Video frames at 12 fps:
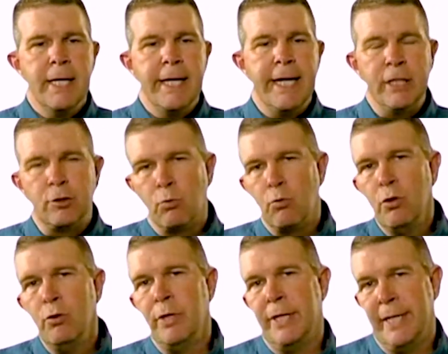It's
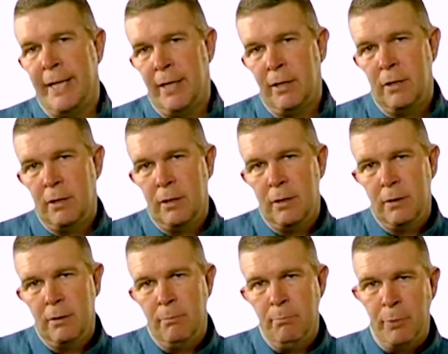rooted in
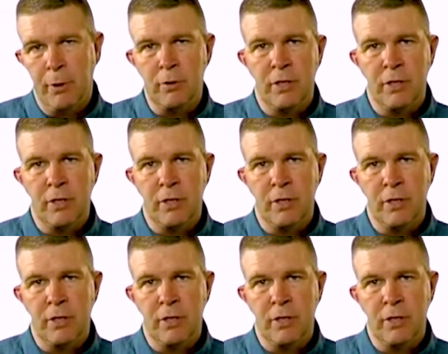building